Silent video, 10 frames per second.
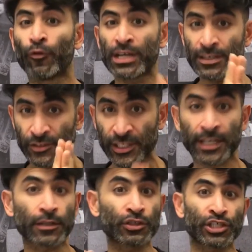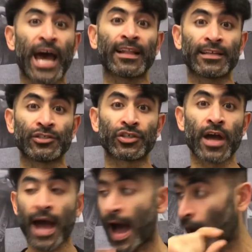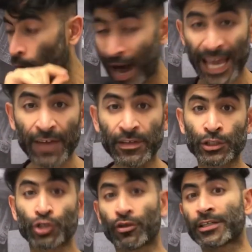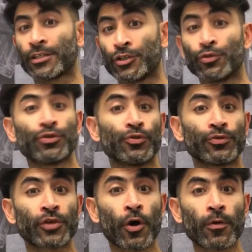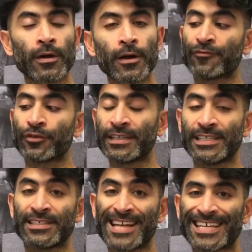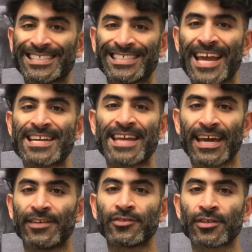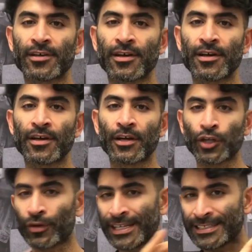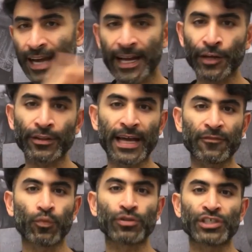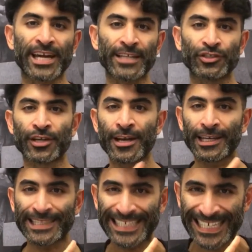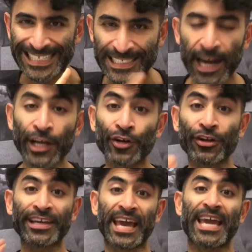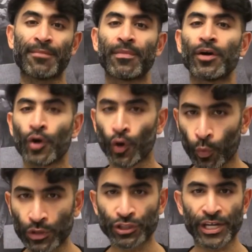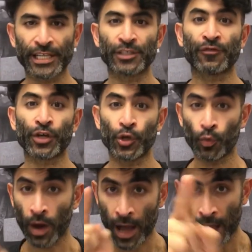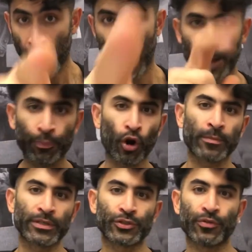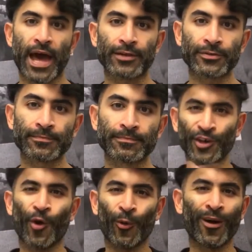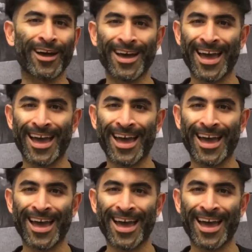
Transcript: every single challenge, how I have instructed you to do so, after these next 10 days, your entire life will change. The entire game will change for you. I promise you that. So,